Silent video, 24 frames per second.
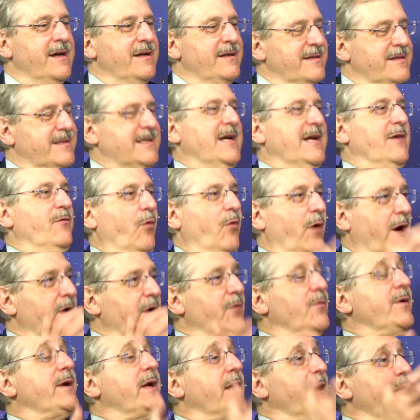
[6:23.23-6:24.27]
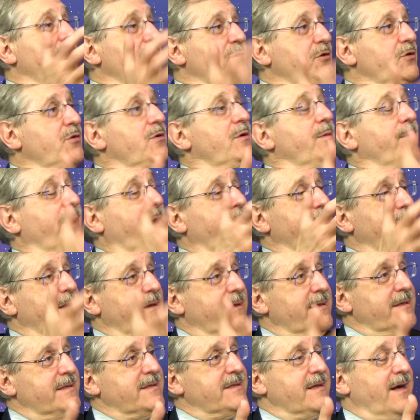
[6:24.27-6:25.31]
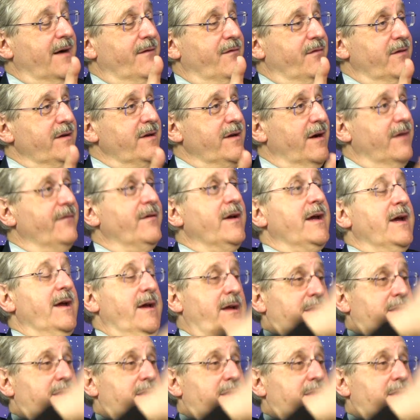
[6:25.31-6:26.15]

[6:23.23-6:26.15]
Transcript: to say, what are we going to do about the discovery of